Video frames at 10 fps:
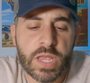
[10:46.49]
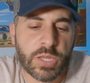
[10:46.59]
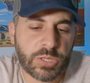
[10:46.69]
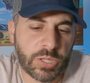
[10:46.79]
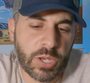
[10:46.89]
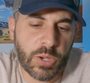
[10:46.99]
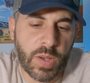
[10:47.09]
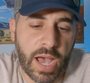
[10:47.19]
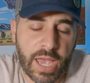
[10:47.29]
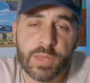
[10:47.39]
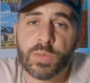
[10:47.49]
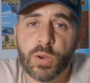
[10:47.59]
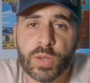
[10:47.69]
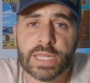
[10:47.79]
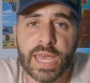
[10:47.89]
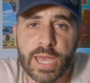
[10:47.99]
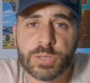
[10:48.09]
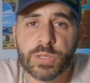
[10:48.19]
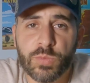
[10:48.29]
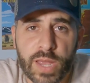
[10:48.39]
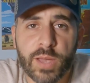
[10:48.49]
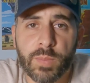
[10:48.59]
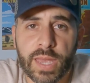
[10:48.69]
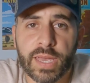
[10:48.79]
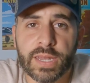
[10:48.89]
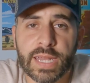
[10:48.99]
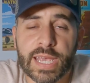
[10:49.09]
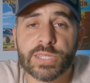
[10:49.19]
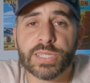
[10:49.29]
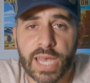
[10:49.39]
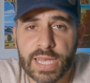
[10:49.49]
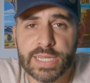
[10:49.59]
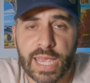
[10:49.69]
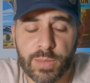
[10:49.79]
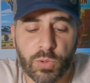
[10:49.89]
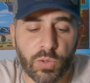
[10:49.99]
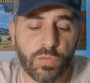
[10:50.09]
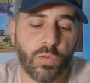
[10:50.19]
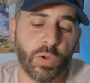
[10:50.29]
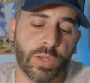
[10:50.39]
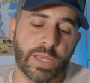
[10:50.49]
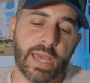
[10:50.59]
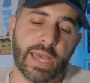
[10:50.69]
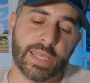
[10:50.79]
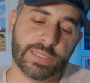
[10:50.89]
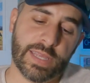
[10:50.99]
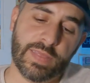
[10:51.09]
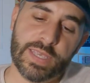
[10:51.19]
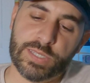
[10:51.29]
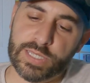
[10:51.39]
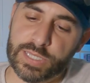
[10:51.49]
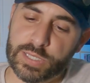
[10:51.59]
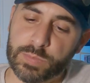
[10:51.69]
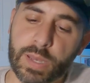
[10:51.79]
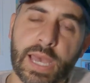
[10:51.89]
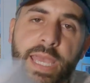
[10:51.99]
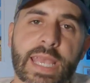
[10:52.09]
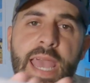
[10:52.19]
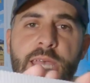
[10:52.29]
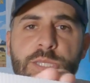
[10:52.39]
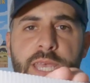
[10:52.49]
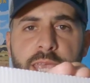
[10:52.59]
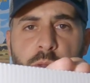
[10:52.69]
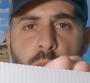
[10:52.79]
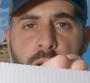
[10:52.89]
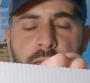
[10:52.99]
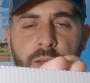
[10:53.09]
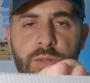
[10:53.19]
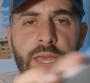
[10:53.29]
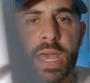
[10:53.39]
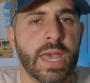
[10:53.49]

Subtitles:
So I am going to actually recommend a side table for you guys, and this is by Cascade Wild.